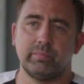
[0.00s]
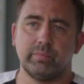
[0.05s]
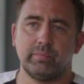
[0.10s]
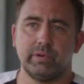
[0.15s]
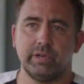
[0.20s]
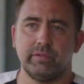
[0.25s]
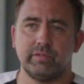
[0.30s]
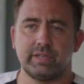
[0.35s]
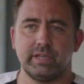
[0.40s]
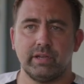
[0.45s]

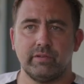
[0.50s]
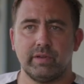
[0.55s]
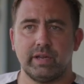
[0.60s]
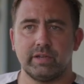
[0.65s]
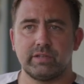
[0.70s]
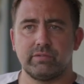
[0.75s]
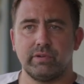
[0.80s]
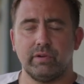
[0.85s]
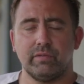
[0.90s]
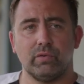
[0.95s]
previously over the
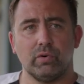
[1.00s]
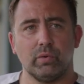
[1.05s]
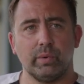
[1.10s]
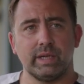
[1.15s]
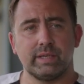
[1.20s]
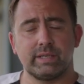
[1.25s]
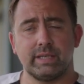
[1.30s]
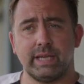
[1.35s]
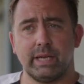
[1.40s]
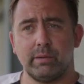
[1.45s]
last 3 or 4
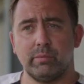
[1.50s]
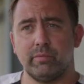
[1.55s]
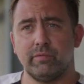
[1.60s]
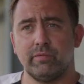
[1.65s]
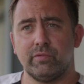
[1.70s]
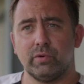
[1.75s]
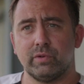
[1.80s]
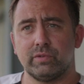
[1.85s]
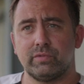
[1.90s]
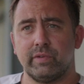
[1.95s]
weeks and now moving
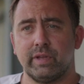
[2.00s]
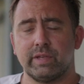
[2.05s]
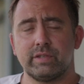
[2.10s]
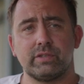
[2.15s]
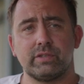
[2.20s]
forward to the next